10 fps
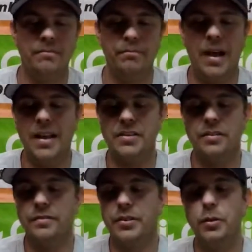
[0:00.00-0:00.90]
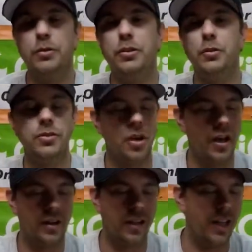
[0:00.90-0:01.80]
massive 2.2s
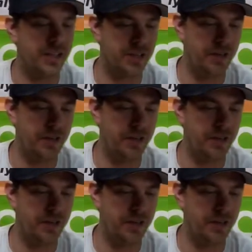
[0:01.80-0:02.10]
on it, class